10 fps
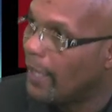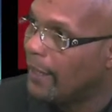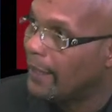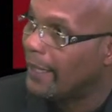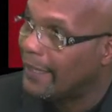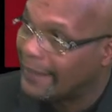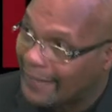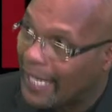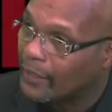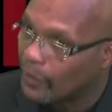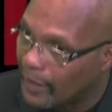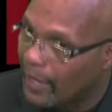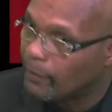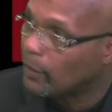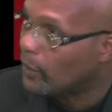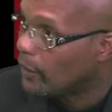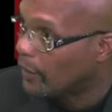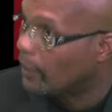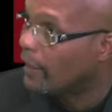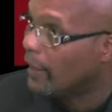and inside your
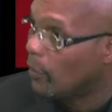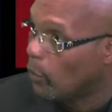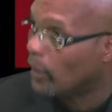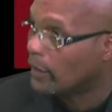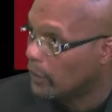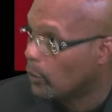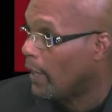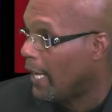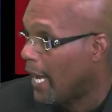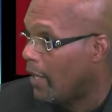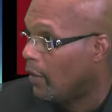neighborhood, then it works its way out.